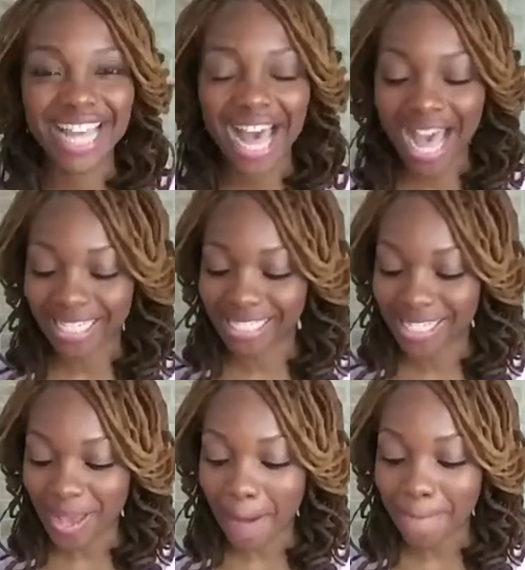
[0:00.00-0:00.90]
I
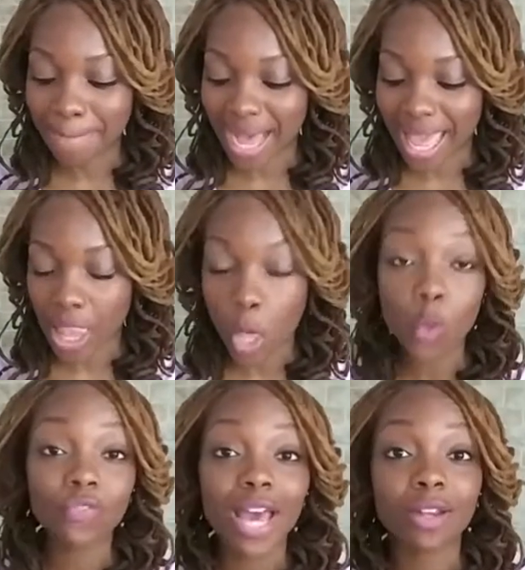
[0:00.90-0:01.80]
took my
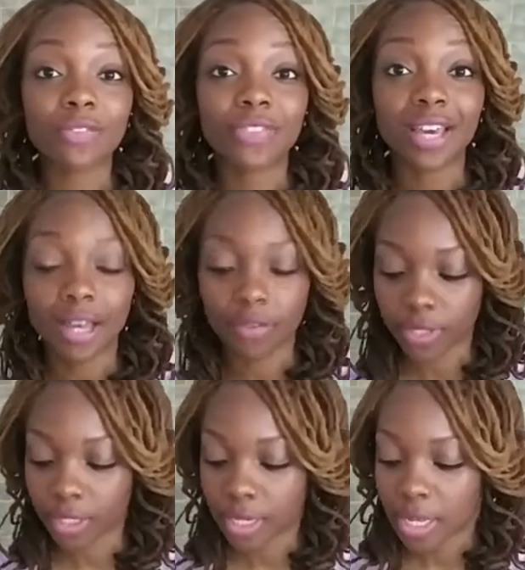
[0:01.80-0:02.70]
loaf out of the
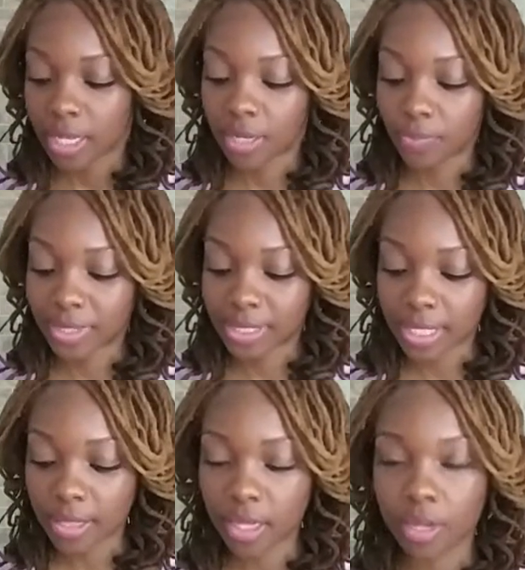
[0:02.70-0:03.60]
oven. It was
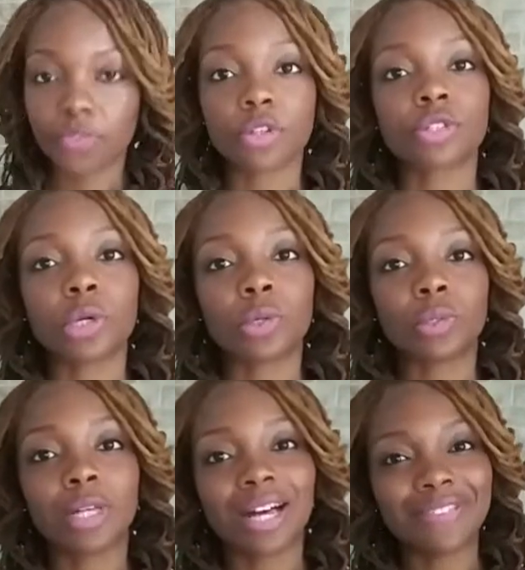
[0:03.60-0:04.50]
in there for a
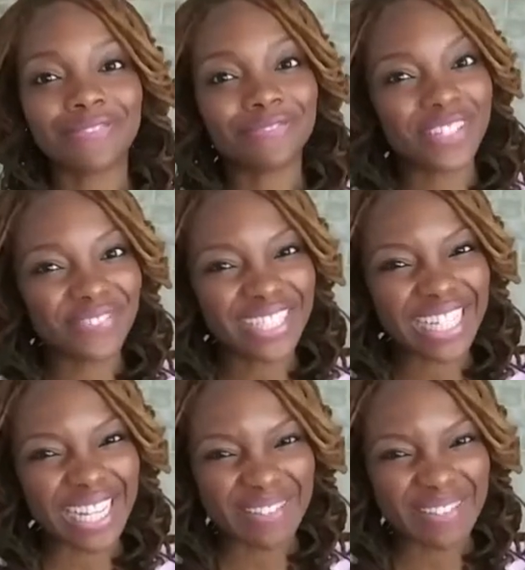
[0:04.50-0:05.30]
total of 50